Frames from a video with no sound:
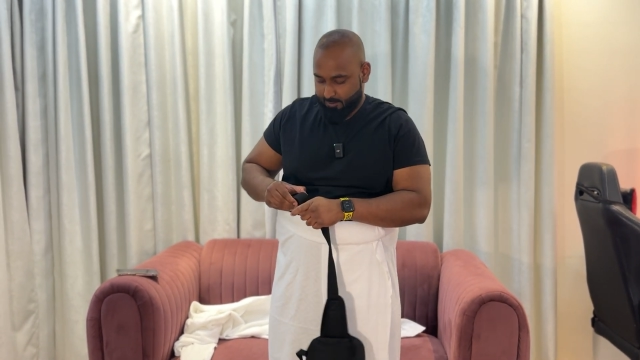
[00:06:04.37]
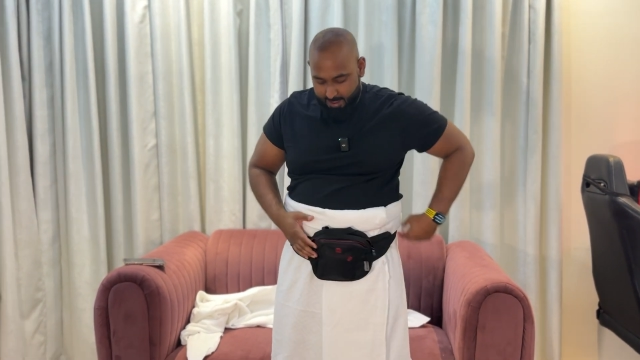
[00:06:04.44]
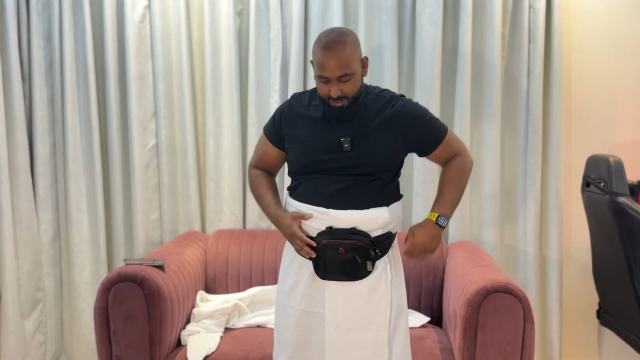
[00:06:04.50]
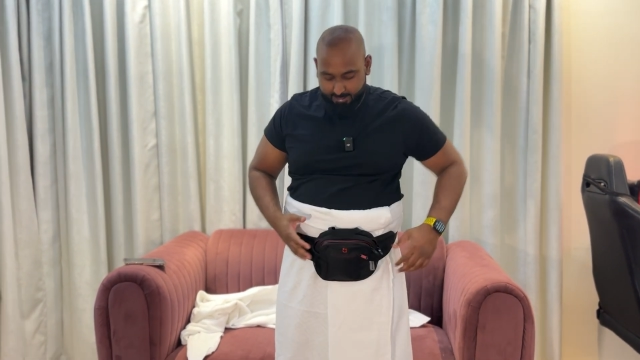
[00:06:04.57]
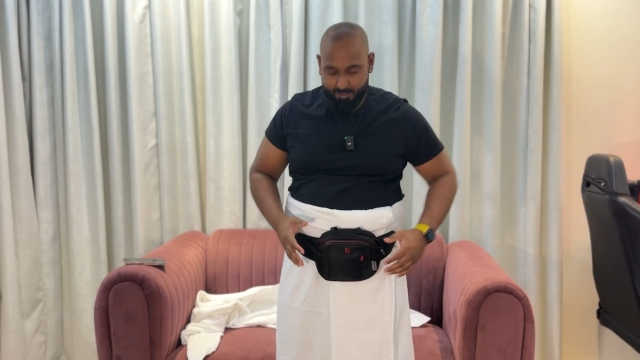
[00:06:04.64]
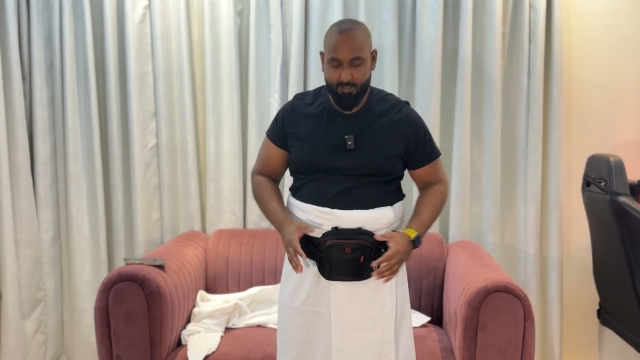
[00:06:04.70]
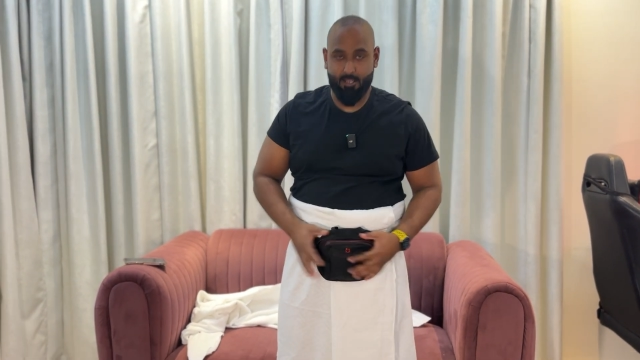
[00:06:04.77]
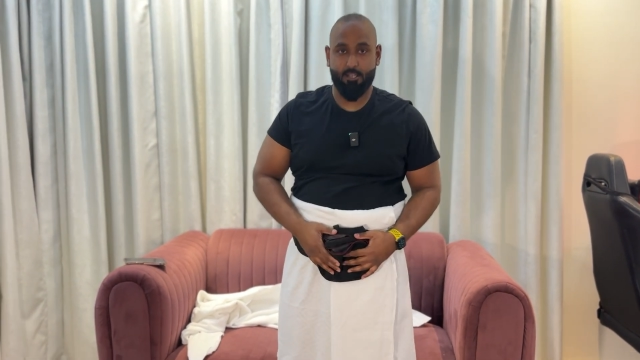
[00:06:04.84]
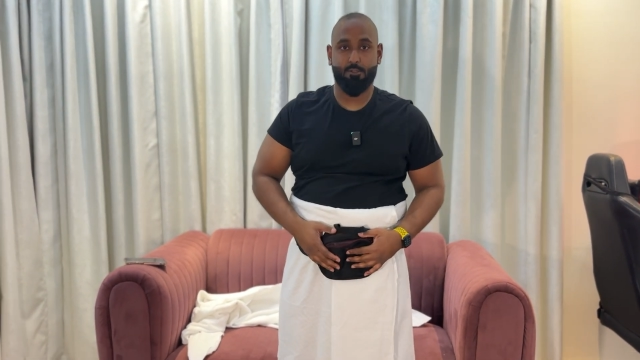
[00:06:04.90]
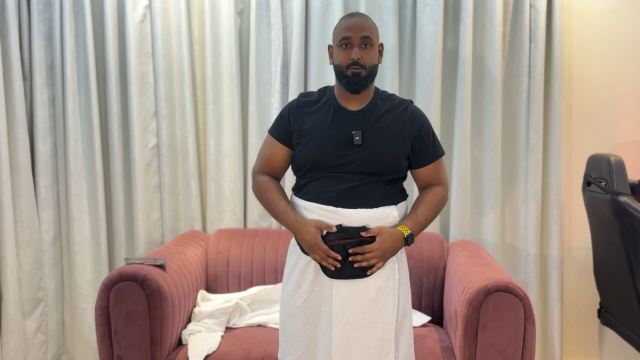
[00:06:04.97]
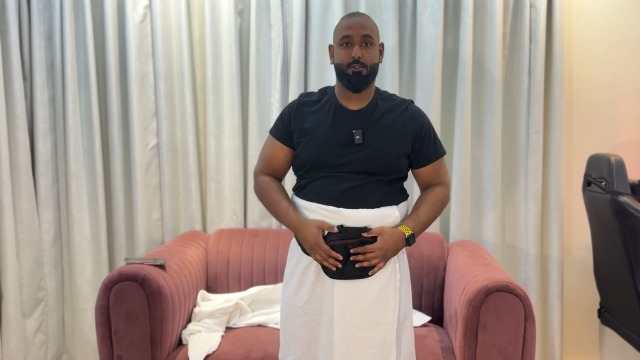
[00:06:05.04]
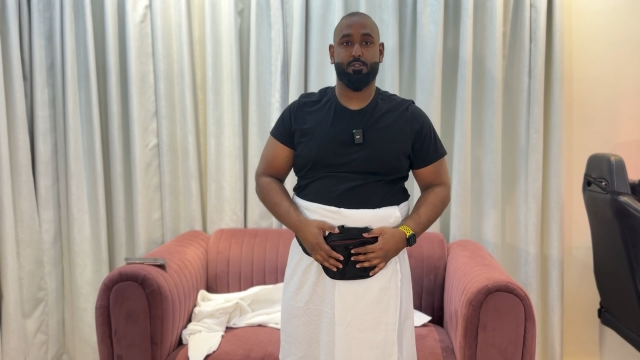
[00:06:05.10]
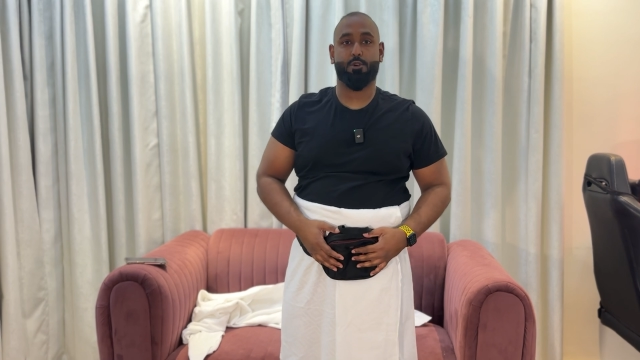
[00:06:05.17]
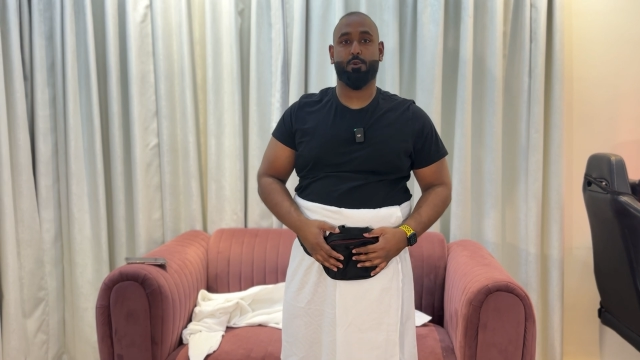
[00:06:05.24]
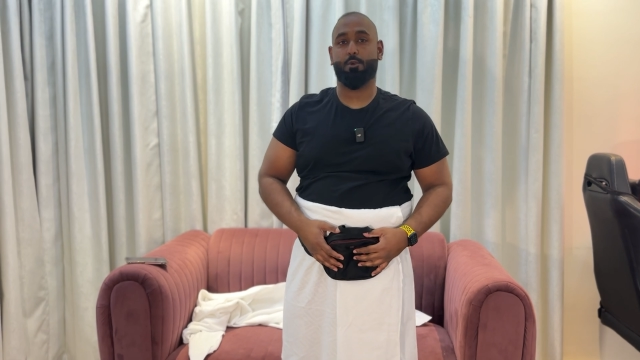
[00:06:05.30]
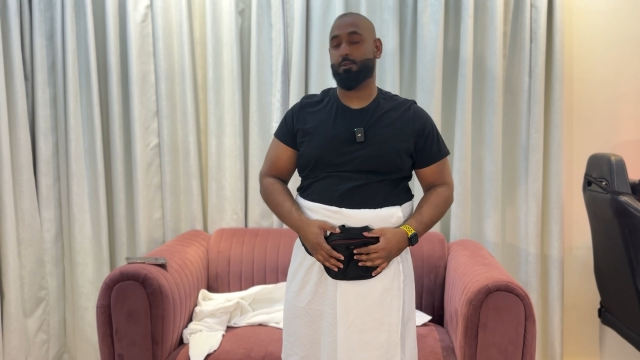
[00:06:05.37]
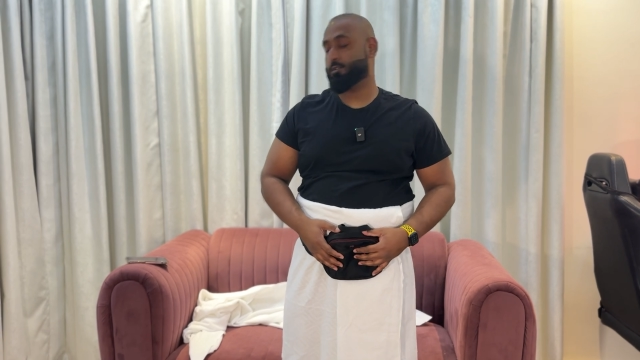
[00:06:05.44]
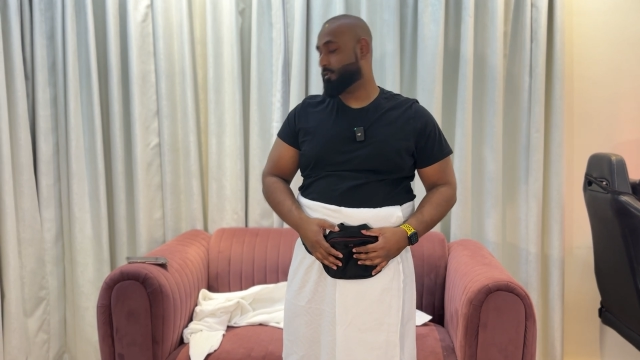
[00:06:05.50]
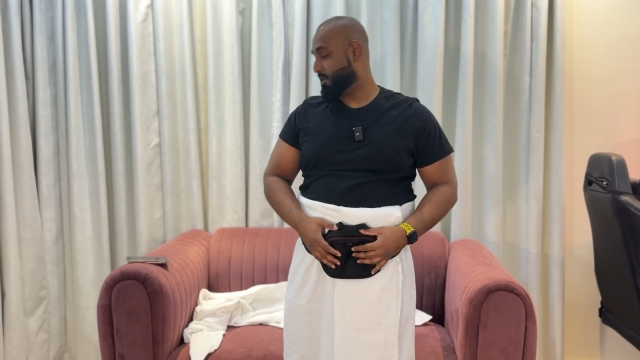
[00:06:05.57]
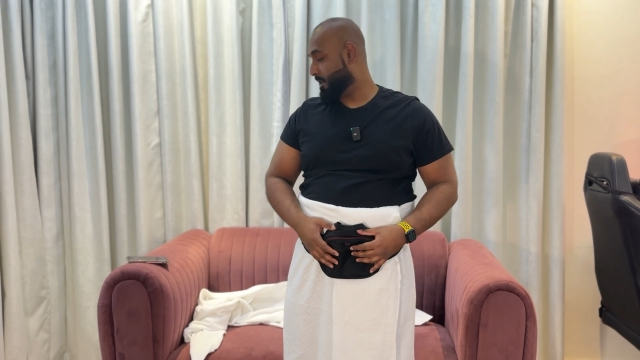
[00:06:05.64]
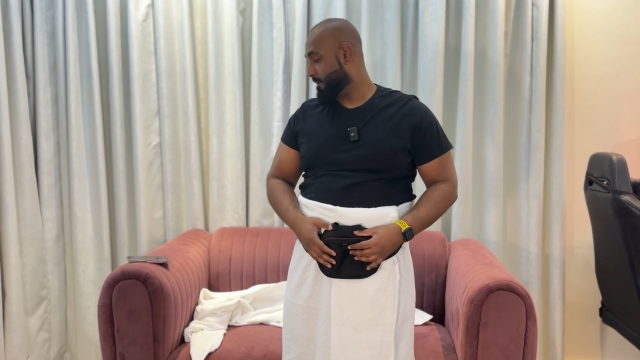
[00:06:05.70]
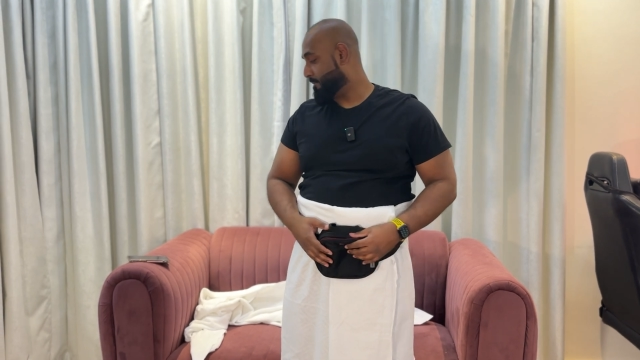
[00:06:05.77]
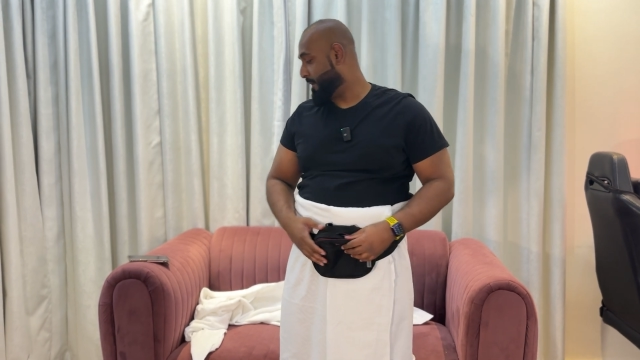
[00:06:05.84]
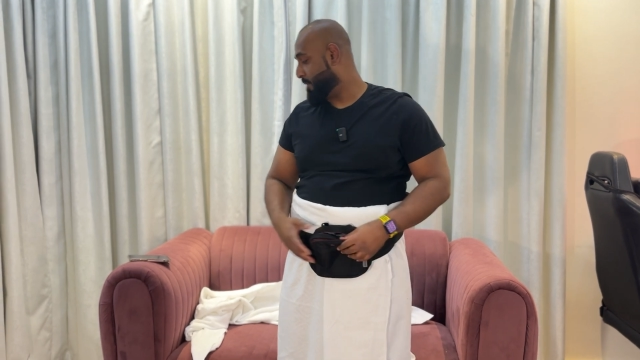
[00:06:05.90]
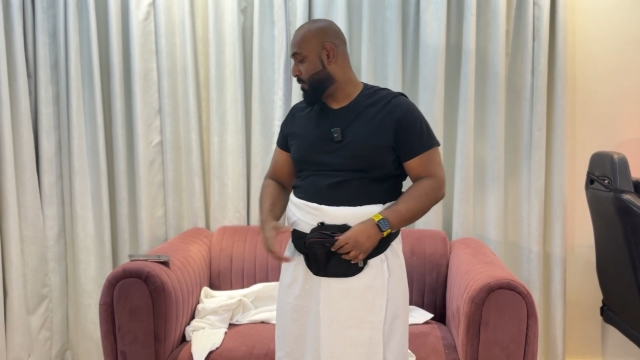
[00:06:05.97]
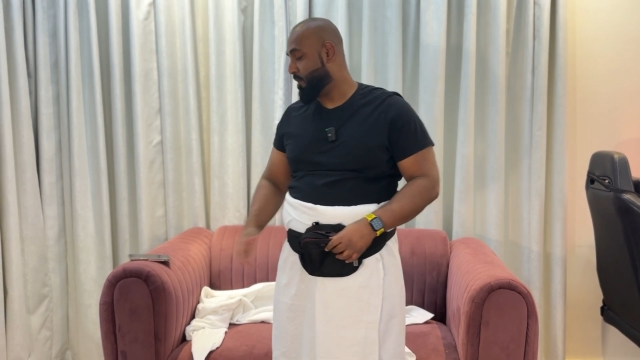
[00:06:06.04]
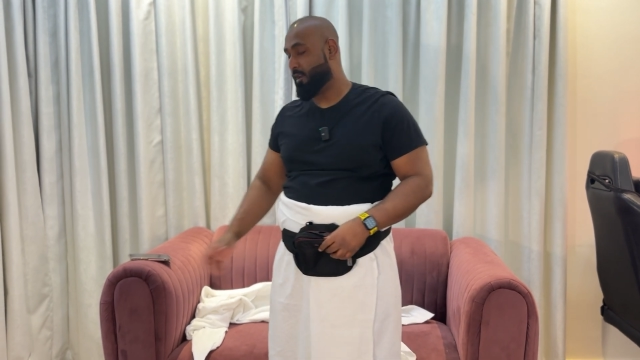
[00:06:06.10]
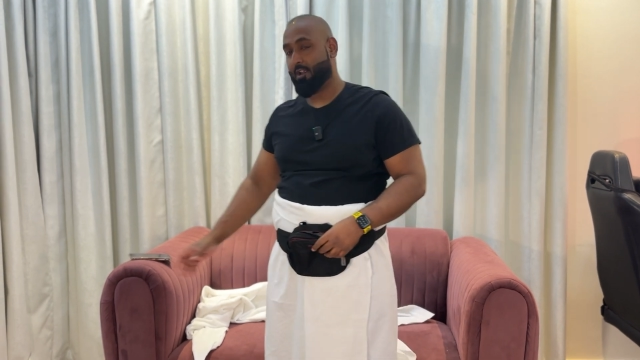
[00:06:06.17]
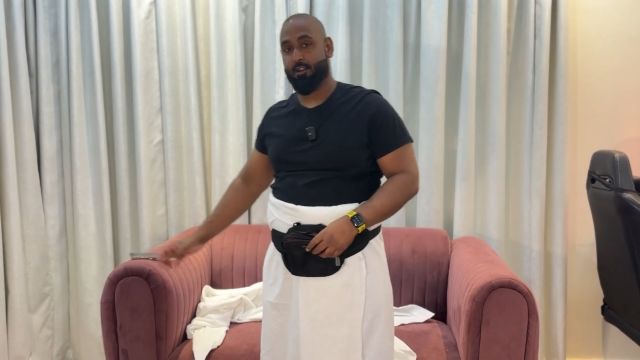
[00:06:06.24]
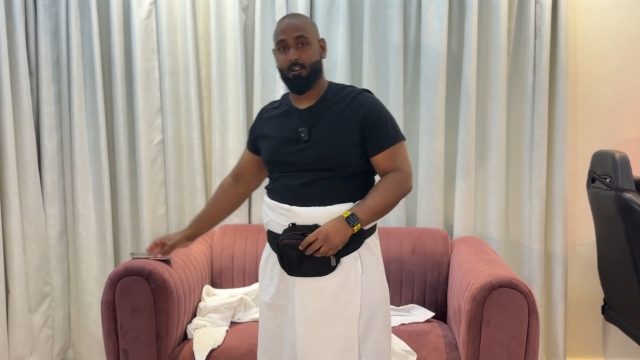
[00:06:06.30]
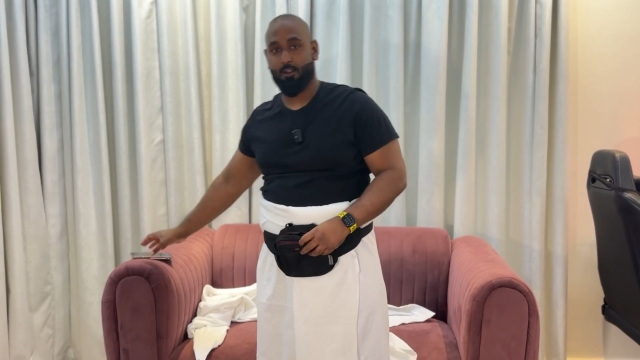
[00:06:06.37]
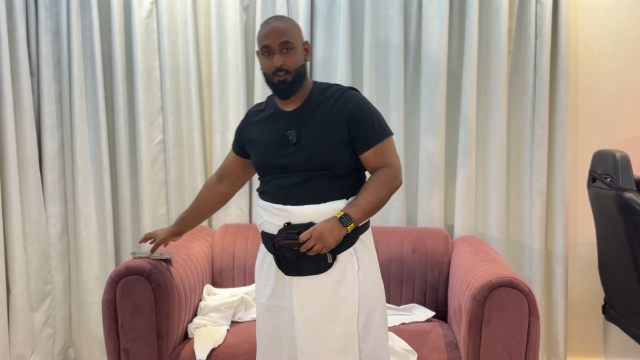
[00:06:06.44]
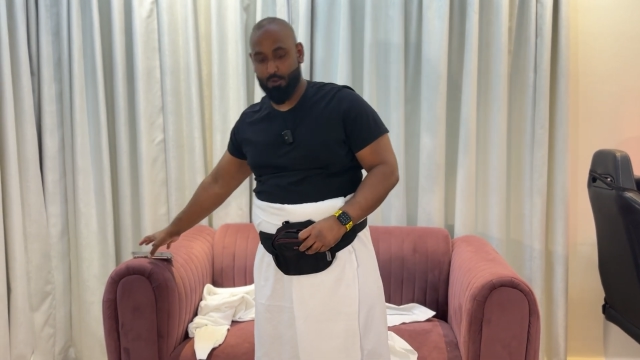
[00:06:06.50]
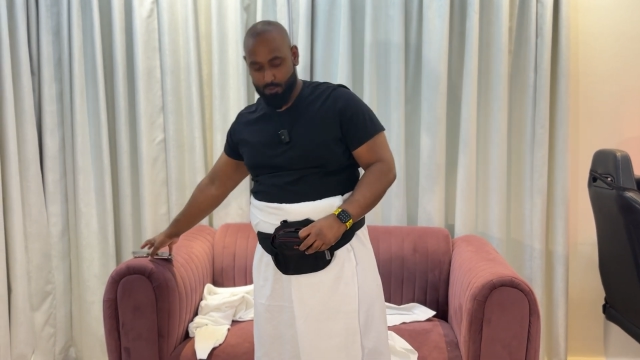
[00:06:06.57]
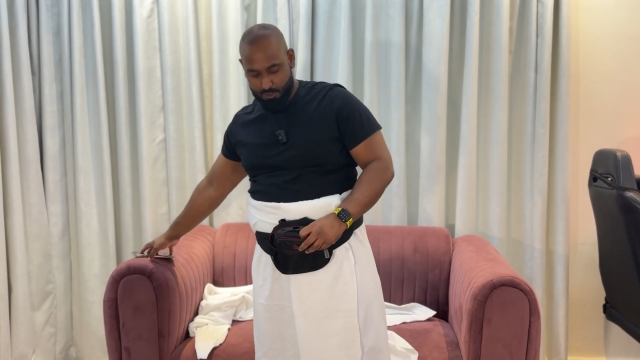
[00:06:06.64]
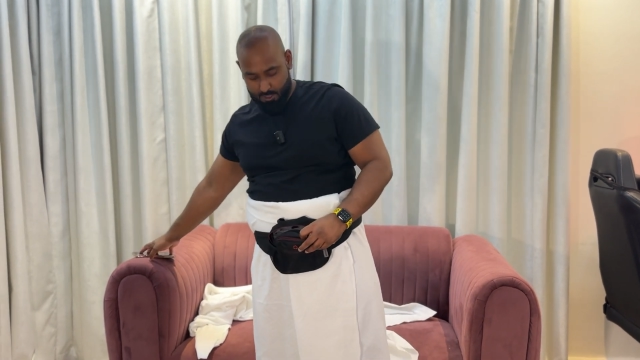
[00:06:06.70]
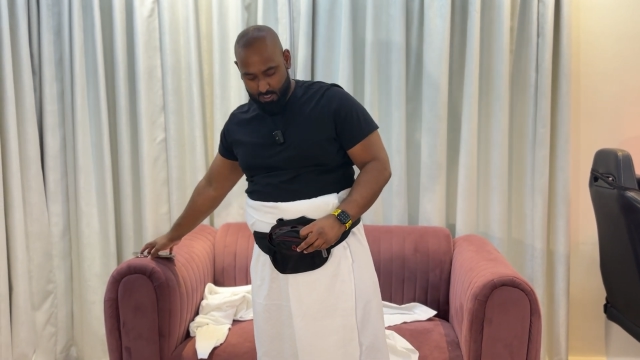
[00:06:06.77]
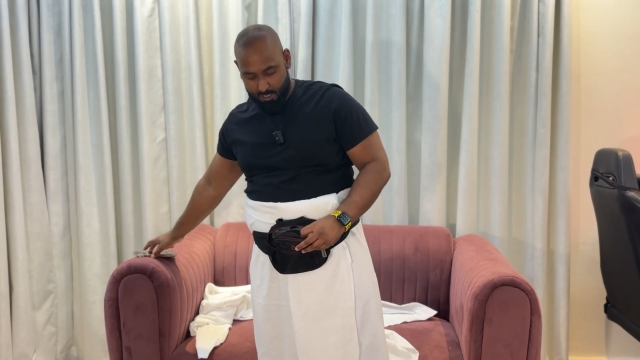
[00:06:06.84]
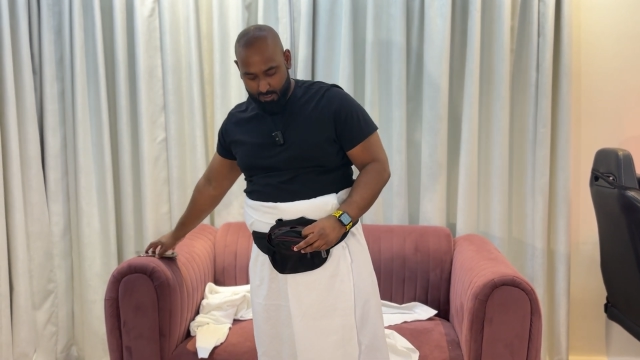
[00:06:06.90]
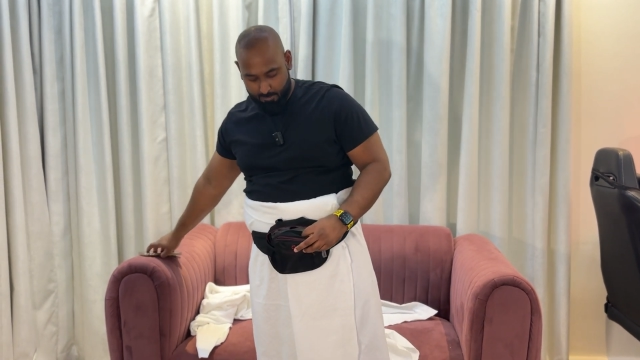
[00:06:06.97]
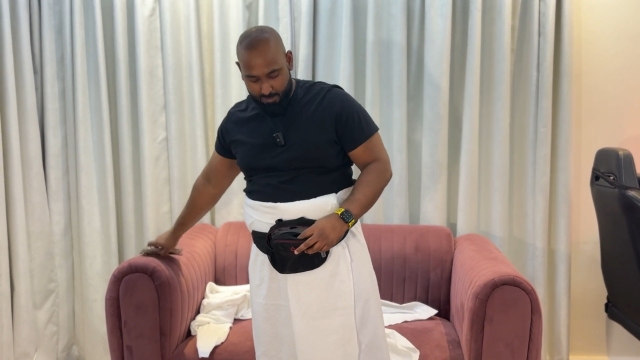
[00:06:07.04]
And the things which goes in my wallet are usually